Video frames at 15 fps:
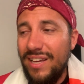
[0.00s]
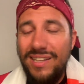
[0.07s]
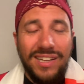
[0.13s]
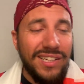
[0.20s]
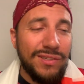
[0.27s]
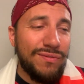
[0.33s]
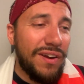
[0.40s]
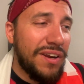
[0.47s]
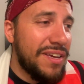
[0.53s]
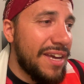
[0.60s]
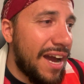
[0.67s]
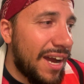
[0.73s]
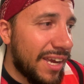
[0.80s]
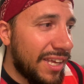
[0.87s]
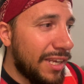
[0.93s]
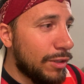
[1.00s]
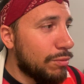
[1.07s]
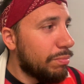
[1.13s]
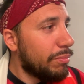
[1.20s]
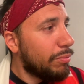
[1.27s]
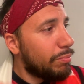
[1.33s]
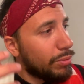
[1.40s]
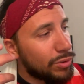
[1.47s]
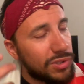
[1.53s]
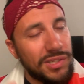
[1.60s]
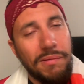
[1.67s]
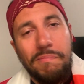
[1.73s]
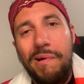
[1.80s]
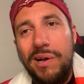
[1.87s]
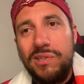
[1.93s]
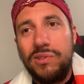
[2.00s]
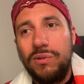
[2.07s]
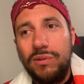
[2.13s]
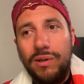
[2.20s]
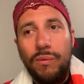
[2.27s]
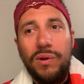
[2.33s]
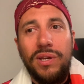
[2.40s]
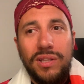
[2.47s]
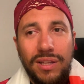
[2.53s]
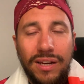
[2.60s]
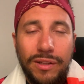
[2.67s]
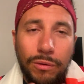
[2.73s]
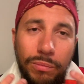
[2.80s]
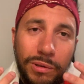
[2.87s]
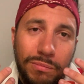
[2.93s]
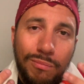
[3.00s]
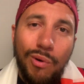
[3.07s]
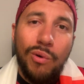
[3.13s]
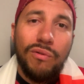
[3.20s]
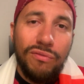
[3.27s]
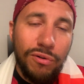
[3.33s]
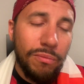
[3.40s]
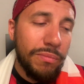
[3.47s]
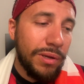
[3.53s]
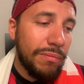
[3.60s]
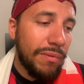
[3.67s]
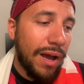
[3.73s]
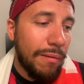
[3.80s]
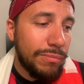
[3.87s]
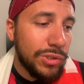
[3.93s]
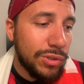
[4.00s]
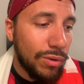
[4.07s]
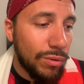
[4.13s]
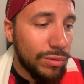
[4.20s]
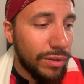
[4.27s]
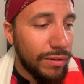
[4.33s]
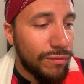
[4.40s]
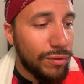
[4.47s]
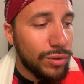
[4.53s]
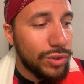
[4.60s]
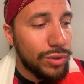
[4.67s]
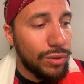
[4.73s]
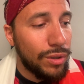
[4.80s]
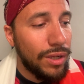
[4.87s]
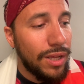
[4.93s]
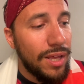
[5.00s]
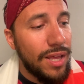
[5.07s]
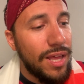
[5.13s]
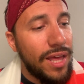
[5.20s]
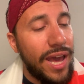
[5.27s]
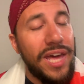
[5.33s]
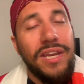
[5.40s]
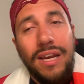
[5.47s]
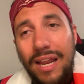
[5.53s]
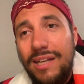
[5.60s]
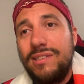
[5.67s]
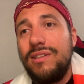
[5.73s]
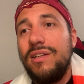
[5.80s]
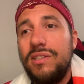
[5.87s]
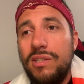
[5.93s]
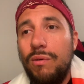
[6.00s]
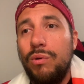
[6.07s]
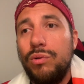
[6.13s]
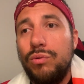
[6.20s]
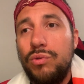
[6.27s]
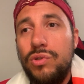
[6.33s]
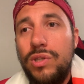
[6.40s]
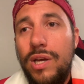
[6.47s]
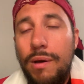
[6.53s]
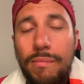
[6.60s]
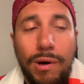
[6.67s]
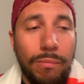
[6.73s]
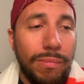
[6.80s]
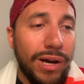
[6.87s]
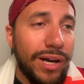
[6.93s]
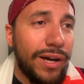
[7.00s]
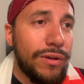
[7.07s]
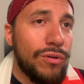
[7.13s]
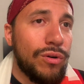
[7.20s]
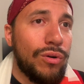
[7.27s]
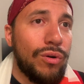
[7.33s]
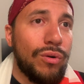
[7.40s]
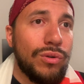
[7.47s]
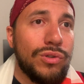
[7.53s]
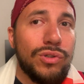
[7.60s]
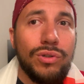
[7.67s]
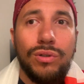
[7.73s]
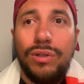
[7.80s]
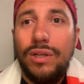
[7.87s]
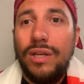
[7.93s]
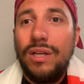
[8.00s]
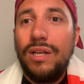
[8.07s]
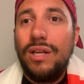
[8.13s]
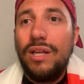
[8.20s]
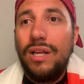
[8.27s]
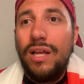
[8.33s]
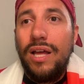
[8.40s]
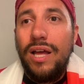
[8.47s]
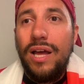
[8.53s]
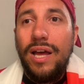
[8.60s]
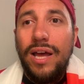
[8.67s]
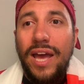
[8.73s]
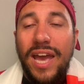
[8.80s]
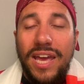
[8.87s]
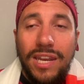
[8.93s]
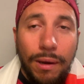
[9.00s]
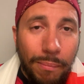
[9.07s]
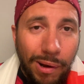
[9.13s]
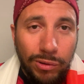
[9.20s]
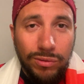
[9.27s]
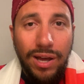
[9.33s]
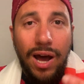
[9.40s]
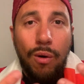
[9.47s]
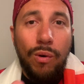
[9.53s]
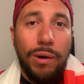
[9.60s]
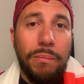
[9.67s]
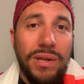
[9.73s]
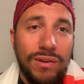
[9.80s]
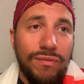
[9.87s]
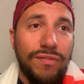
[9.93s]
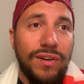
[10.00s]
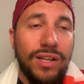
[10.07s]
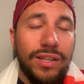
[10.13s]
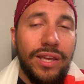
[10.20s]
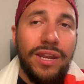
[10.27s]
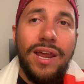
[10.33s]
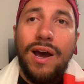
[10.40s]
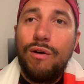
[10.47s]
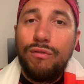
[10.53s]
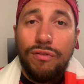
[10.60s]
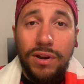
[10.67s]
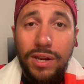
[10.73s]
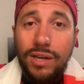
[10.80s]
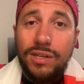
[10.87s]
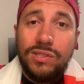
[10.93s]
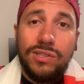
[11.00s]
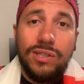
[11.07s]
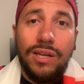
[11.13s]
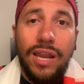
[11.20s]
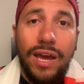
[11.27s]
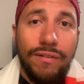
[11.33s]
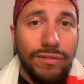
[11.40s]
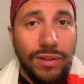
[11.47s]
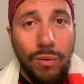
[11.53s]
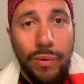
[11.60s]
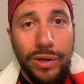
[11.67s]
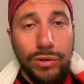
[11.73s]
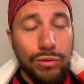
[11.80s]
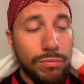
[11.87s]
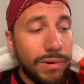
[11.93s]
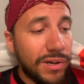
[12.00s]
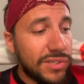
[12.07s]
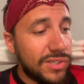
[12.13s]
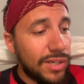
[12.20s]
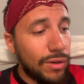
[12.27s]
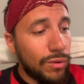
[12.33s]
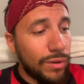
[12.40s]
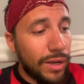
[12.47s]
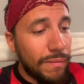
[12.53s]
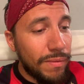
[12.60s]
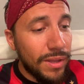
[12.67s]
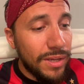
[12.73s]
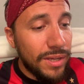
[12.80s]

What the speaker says: he's very young. He needs to put some muscle, that we need a little bit more from him, absolutely, for sure. And the last things I want to say about Bakayoko also, and about our midfield, and now Frankesi left and went to Barcelona.